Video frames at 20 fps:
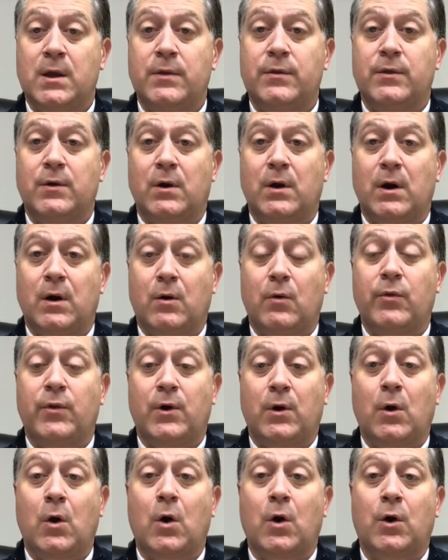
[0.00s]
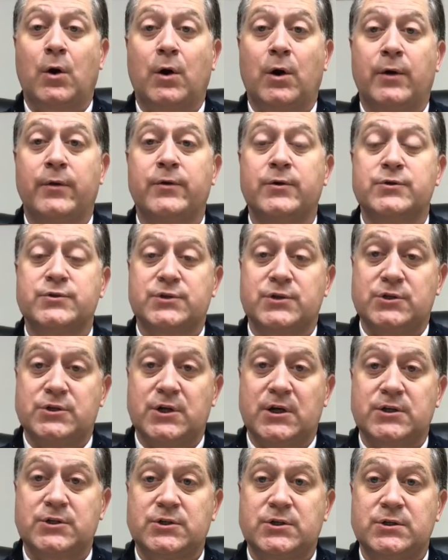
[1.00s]
There are other
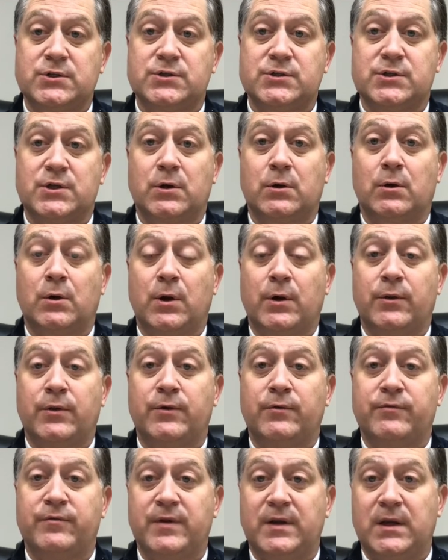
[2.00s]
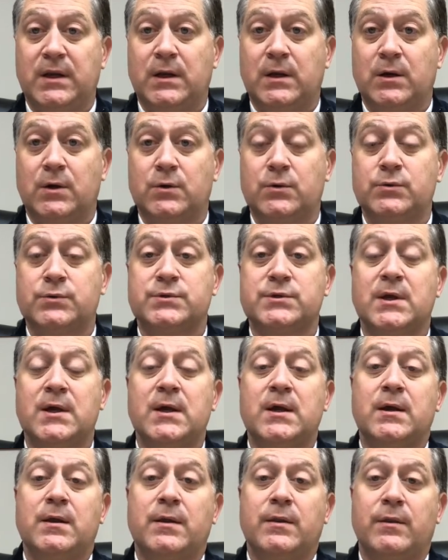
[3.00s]
suggestions, there are other videos,
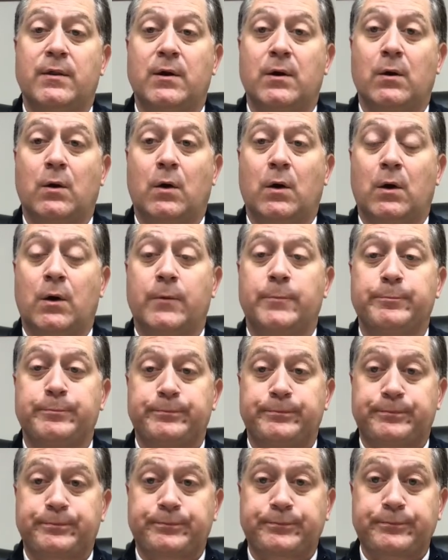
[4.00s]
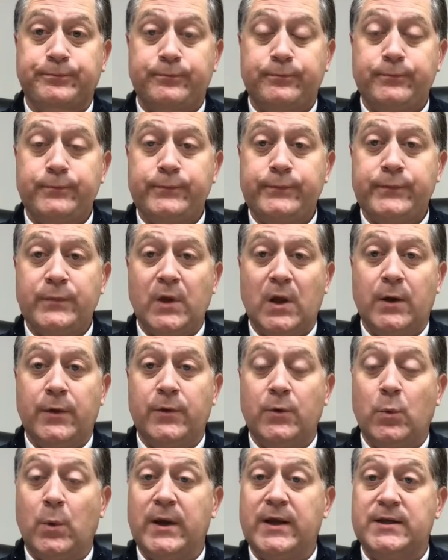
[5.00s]
there are other
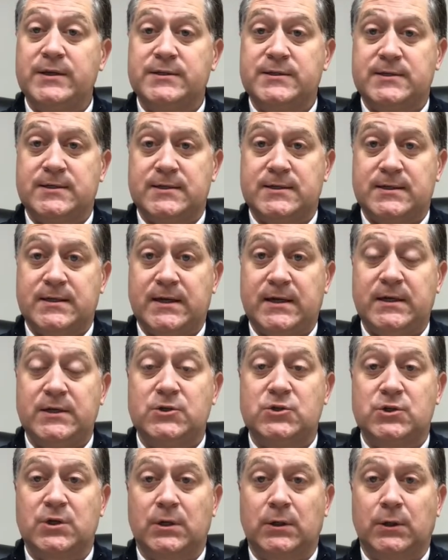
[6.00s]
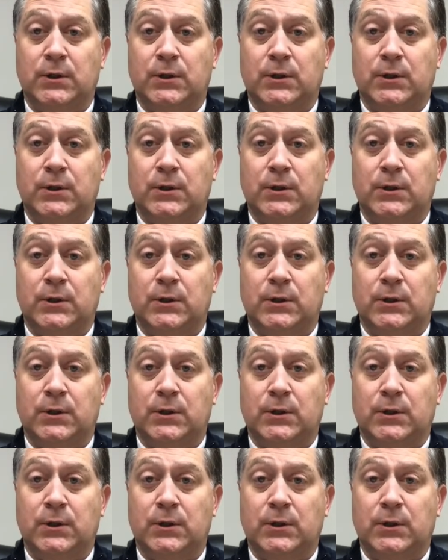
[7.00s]
ways to teach and